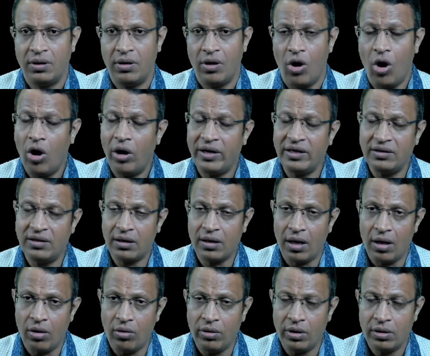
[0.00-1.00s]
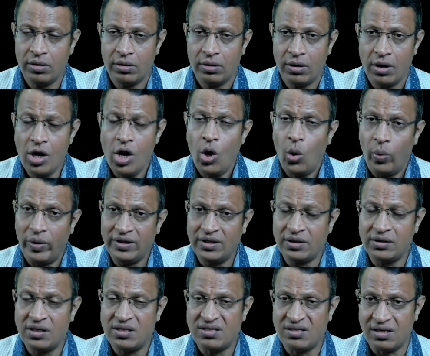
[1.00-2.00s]
or in the cloud, whether
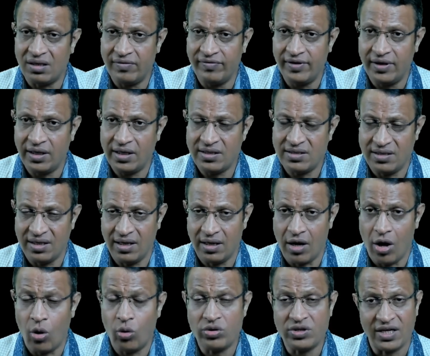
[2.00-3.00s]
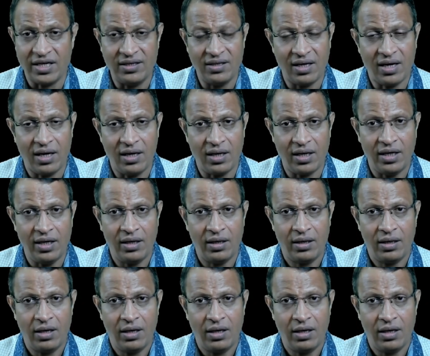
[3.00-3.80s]
the server is there outside the country,